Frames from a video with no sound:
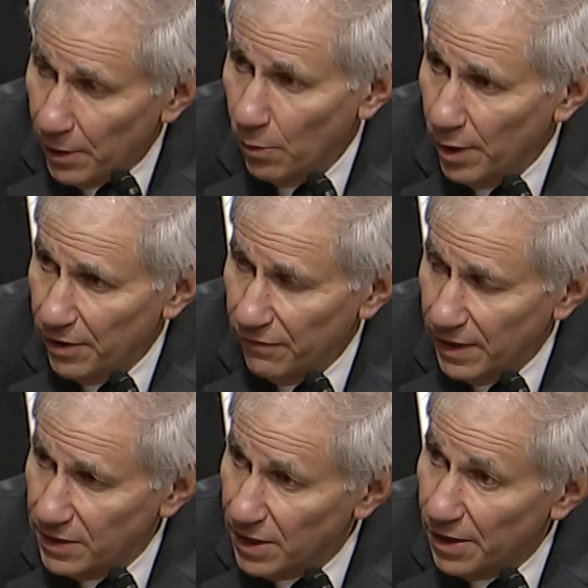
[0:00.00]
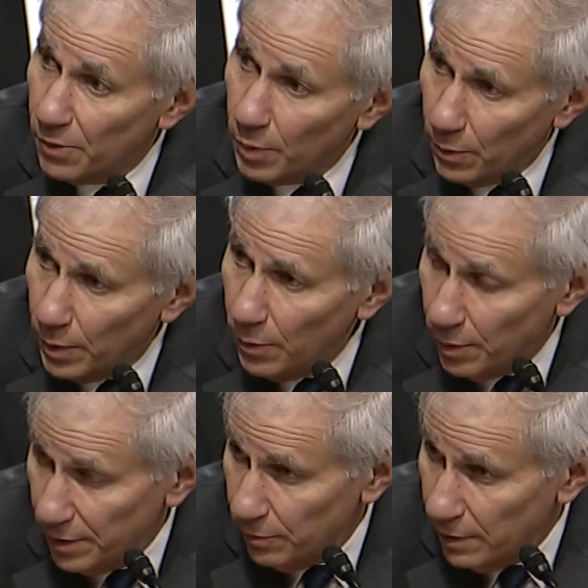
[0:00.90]
not aware of any, Senator. We
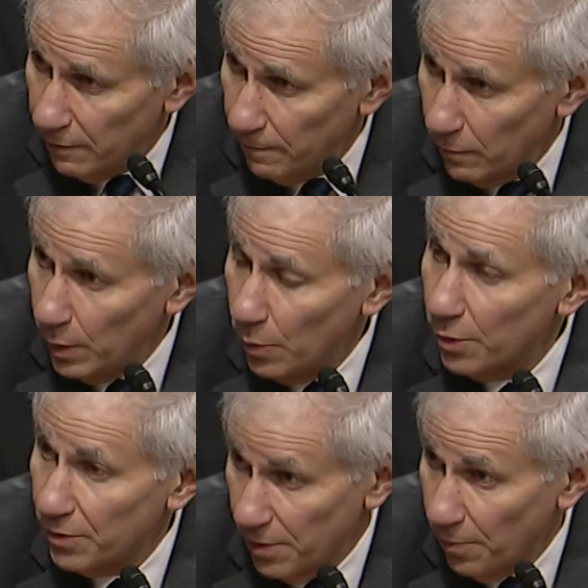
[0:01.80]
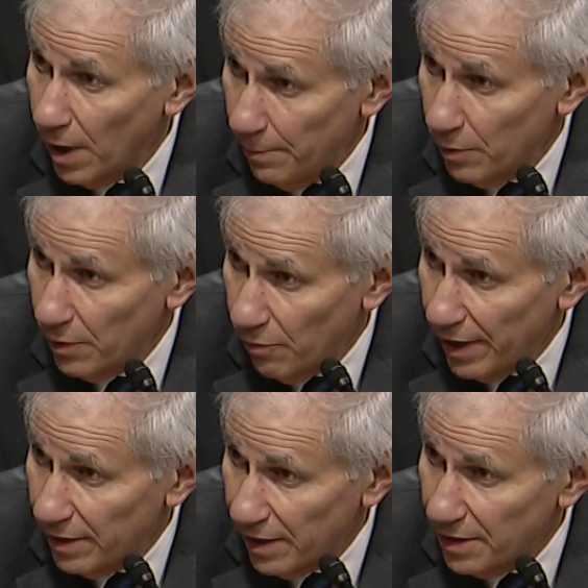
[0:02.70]
weren't the primary
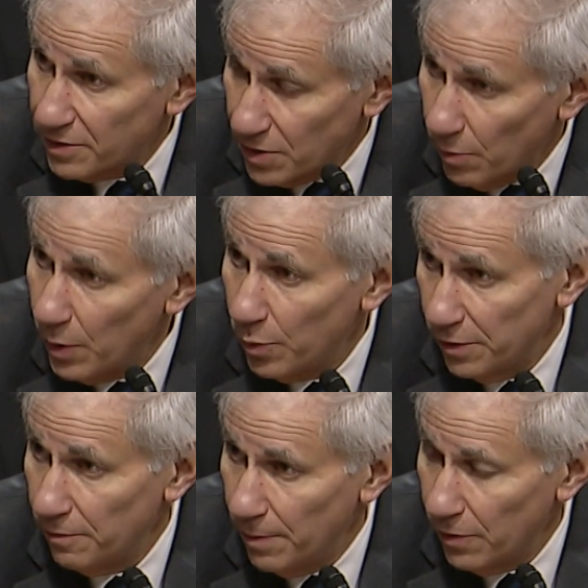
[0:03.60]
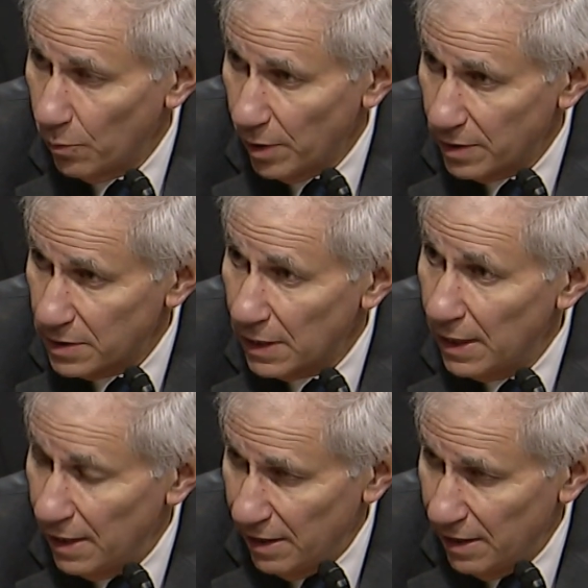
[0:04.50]
regulator, so we wouldn't have been the ones